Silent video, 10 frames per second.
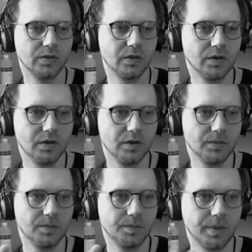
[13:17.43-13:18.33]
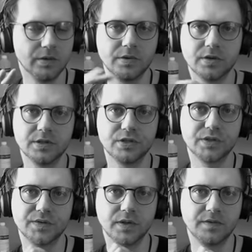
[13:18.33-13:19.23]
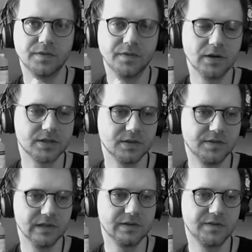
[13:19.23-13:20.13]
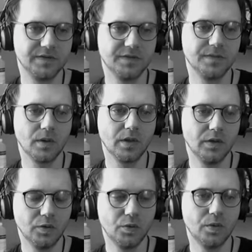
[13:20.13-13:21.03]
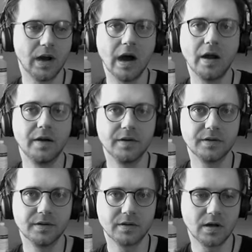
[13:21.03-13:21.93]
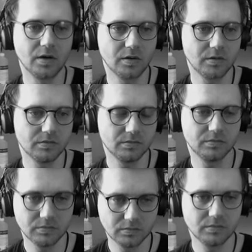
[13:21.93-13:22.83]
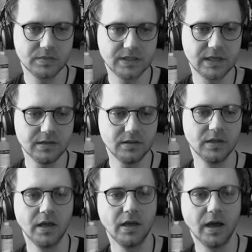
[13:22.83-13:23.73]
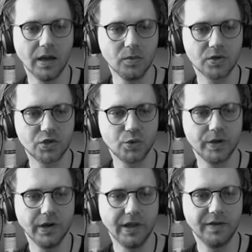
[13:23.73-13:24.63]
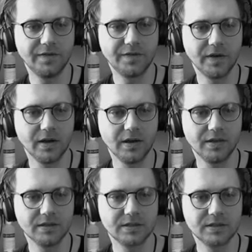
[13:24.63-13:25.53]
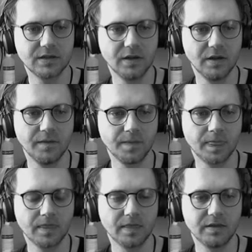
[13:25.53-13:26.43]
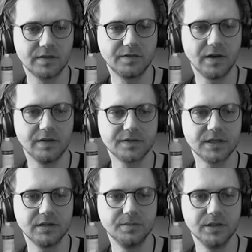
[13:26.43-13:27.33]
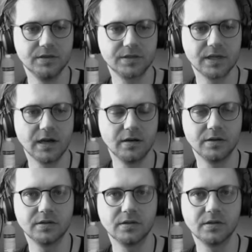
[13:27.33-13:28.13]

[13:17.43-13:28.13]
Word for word: The boundary conditions for the velocity field U are now set. I'm not sure if these 5 centimeters are